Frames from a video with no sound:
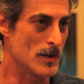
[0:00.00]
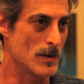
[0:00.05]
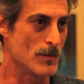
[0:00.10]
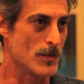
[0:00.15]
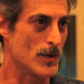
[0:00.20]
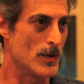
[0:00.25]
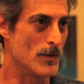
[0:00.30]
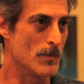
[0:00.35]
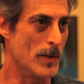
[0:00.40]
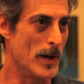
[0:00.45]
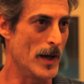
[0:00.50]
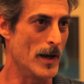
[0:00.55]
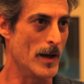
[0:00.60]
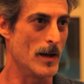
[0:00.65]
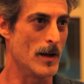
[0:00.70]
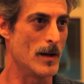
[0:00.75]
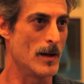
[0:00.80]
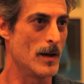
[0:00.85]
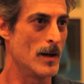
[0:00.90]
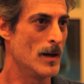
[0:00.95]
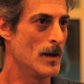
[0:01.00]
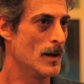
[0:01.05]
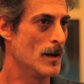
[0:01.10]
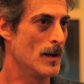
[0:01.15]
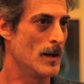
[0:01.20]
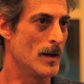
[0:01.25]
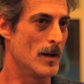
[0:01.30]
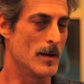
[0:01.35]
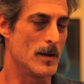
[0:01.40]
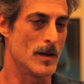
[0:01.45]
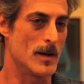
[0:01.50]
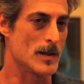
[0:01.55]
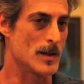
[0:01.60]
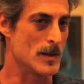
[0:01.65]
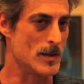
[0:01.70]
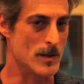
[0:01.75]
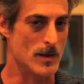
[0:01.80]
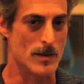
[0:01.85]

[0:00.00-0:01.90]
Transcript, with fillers: improve pain and doesn't